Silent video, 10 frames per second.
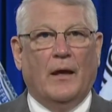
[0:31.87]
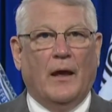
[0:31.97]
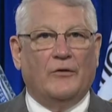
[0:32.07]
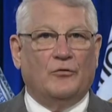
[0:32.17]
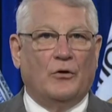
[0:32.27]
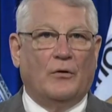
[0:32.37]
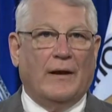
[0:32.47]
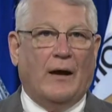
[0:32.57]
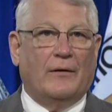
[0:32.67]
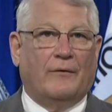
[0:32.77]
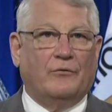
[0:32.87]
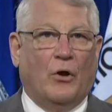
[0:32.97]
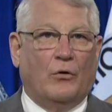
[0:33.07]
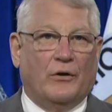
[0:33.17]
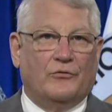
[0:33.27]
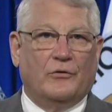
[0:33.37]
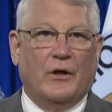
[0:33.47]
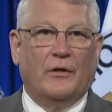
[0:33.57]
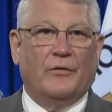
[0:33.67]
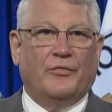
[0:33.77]
As you no doubt have noticed,
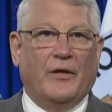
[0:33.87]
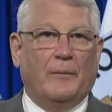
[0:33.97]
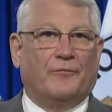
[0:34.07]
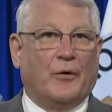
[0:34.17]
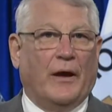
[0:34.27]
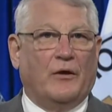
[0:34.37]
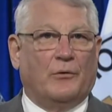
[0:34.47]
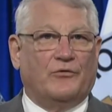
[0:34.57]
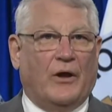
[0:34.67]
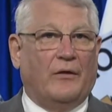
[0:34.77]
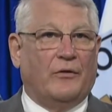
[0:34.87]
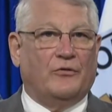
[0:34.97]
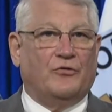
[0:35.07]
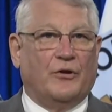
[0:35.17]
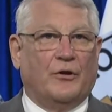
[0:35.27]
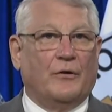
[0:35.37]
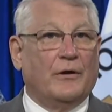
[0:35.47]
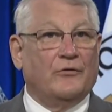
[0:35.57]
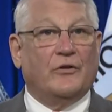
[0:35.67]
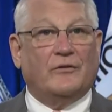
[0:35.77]
the theme for AUSA this year
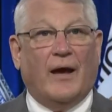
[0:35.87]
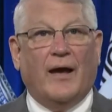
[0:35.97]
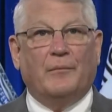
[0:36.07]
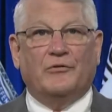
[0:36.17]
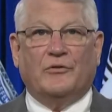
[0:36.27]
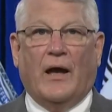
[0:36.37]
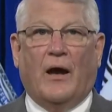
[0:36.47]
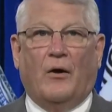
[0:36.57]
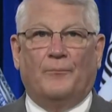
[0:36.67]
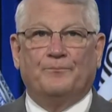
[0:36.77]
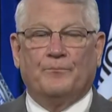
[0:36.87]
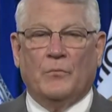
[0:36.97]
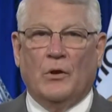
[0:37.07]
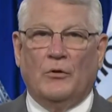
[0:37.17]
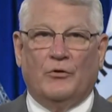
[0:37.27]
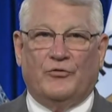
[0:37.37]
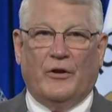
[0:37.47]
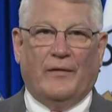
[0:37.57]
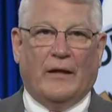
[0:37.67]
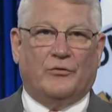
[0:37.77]
is "The Time is Now." You
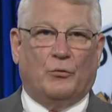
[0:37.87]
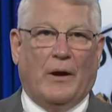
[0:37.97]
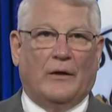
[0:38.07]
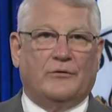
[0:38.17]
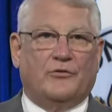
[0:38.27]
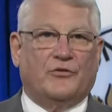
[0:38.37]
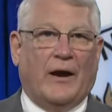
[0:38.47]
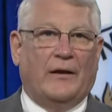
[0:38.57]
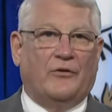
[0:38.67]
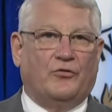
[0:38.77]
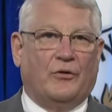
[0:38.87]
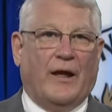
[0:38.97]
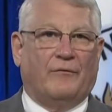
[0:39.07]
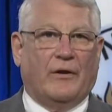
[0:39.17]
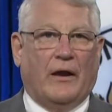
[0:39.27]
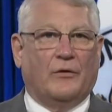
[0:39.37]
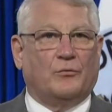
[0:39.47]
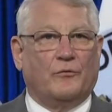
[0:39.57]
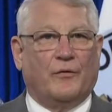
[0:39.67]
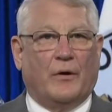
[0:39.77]
see that throughout the site as you
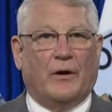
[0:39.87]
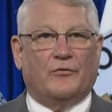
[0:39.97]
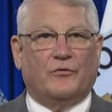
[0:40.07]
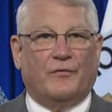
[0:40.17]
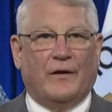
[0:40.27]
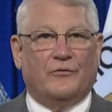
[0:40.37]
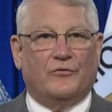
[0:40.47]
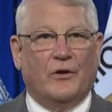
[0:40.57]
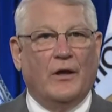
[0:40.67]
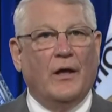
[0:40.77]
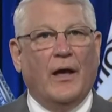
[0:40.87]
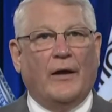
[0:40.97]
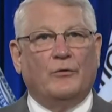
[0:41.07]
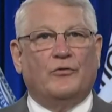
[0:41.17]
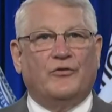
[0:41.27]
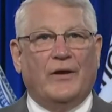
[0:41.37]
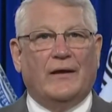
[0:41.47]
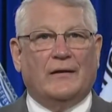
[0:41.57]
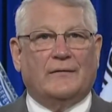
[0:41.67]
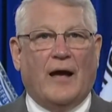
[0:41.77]
navigate through various events, and you see
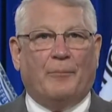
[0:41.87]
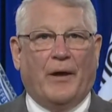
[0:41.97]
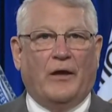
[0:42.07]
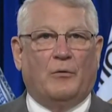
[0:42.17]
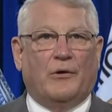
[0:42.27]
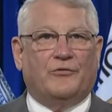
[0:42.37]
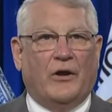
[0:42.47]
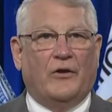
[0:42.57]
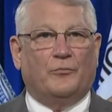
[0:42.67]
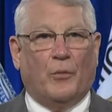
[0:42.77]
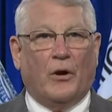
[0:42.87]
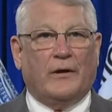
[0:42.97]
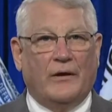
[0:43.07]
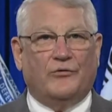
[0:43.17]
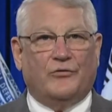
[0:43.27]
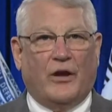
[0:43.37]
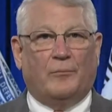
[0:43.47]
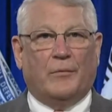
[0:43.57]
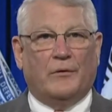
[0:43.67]
it atop AUSA's marquee statement,